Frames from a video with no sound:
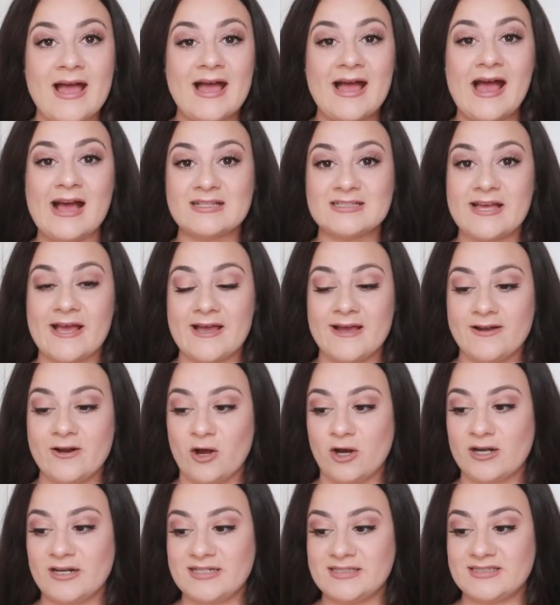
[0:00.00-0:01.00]
As I had
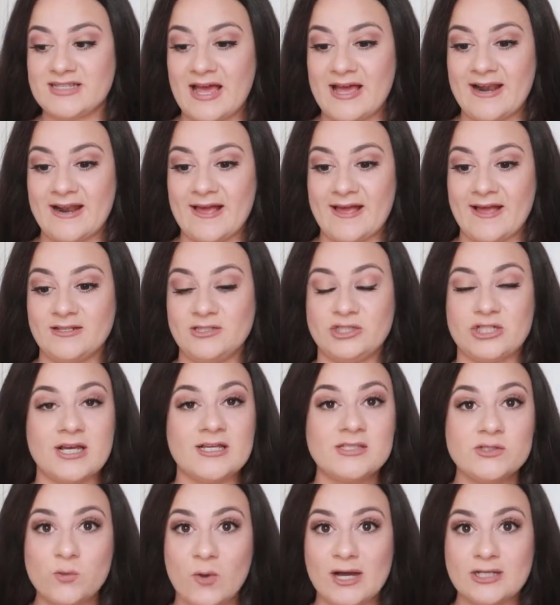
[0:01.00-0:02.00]
already said, I
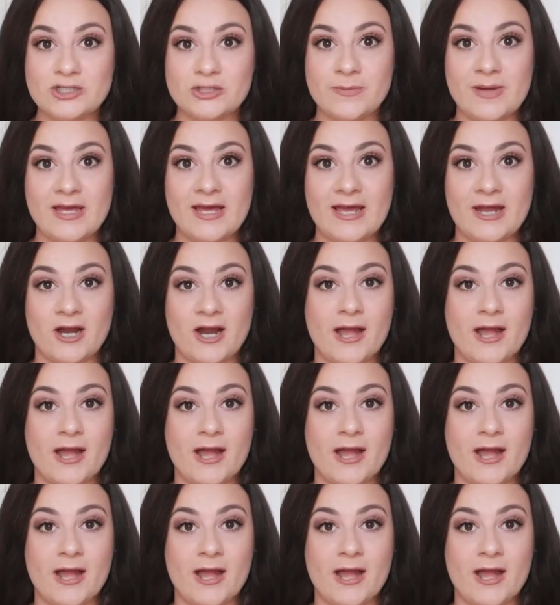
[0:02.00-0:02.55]
just washed my hair.